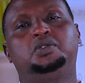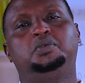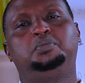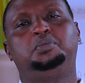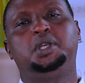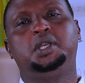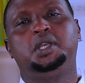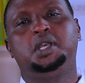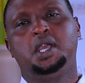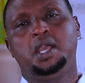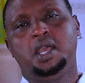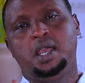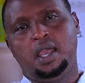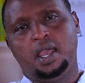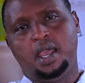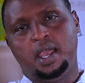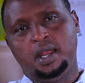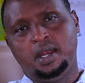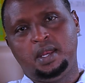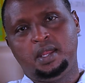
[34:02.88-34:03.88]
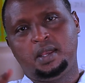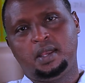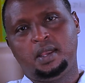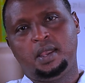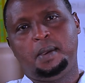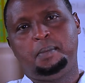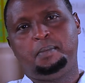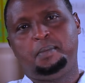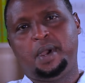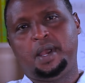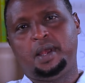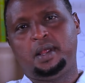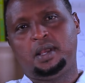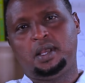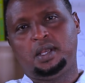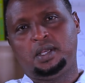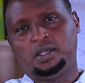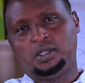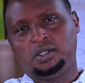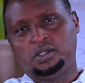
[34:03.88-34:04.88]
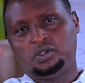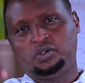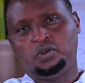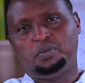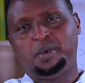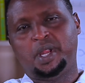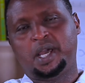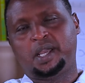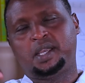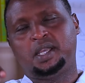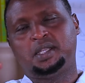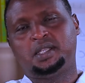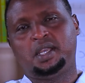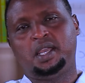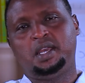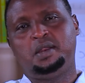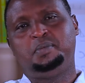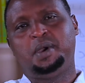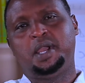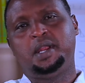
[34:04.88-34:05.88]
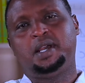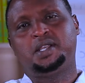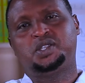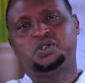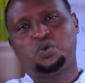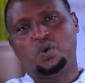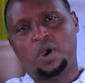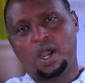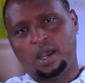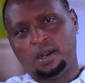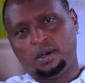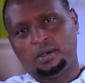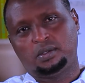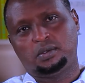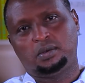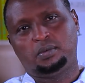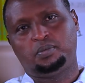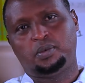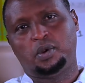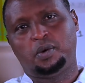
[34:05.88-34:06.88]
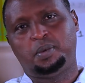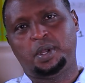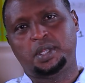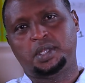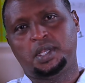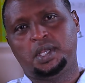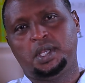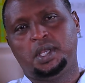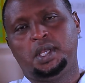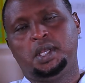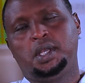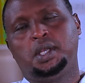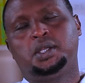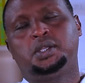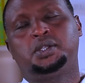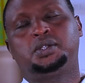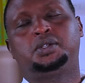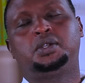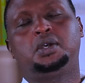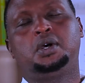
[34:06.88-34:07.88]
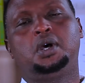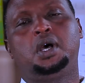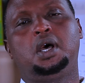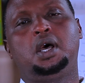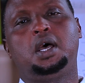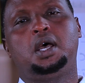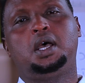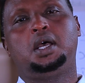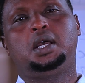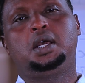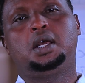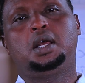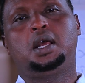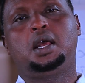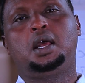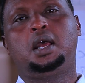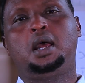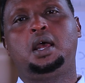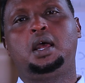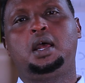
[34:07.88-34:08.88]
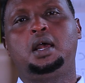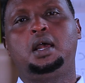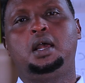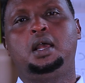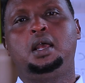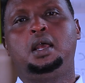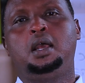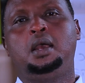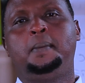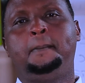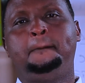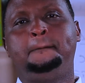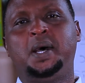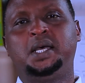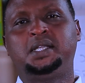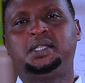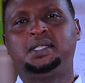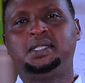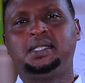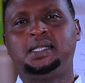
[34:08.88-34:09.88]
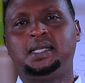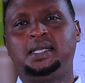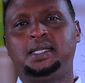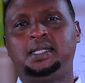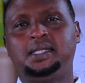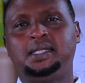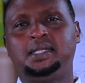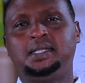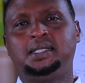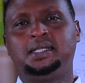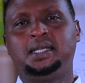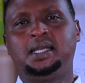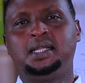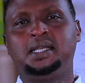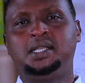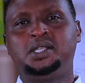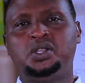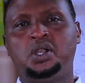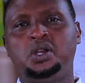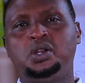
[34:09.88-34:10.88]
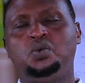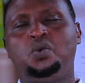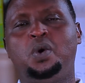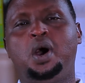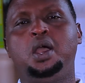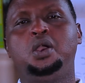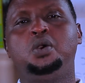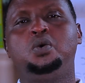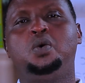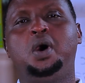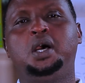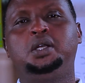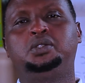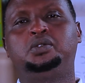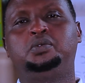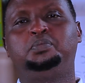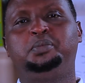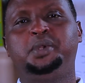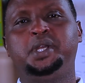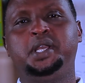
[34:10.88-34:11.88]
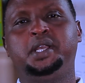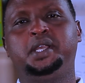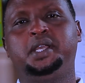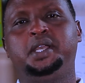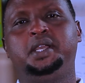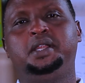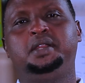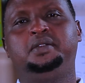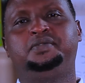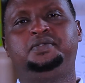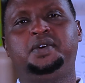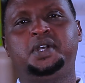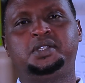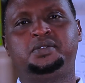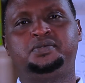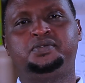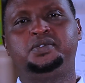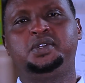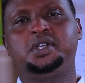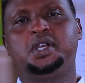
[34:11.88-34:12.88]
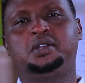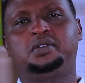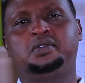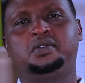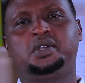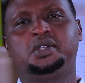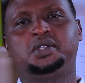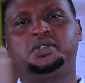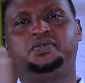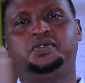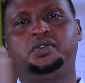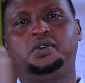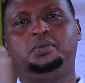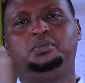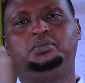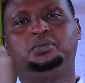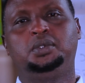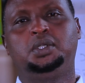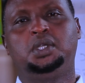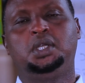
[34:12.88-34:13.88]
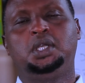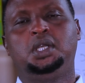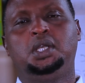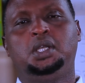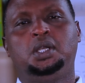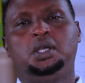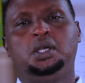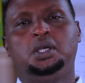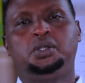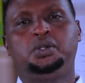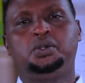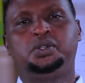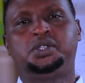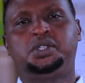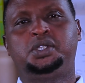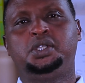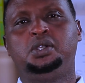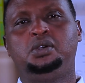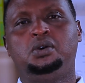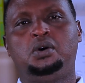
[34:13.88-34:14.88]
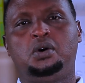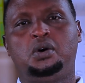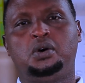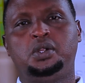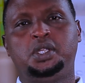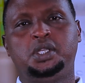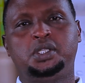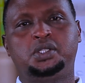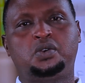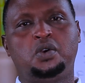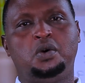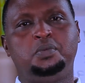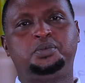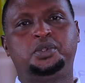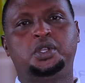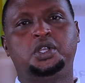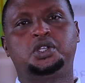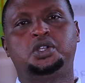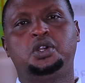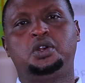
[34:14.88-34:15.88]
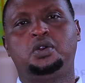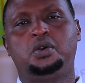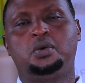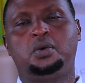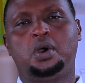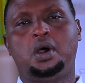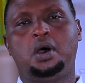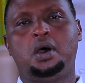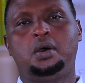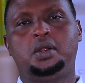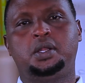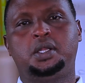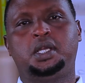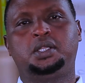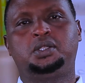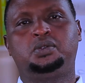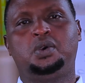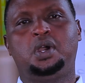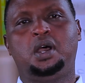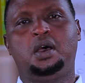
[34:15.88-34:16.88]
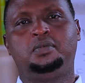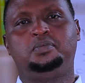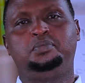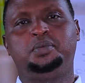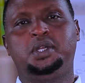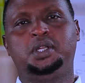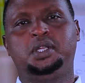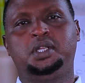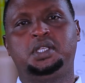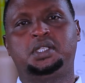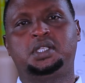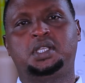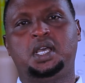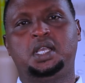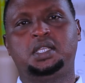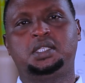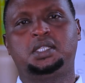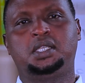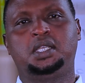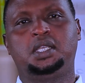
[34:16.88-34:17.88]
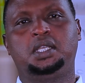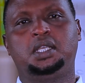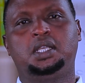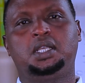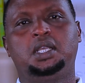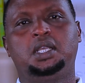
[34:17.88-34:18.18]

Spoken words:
be n into bracket n minus 1 property. So, but the reason why we want to bring in fast Fourier transform, you see all these computational that you have been discussing,